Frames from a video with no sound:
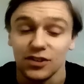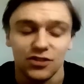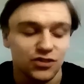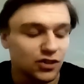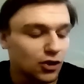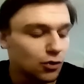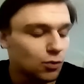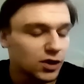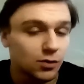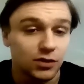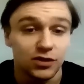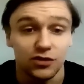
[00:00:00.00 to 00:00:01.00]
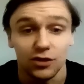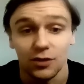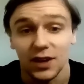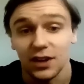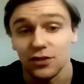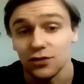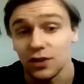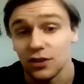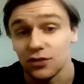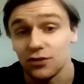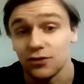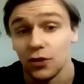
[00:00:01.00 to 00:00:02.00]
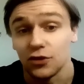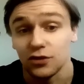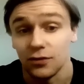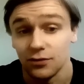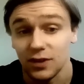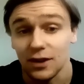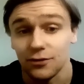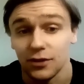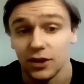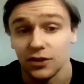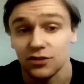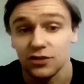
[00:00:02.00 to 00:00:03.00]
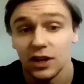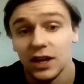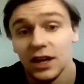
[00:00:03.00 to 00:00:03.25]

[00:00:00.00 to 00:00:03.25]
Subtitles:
So what you want to do is focus on that first,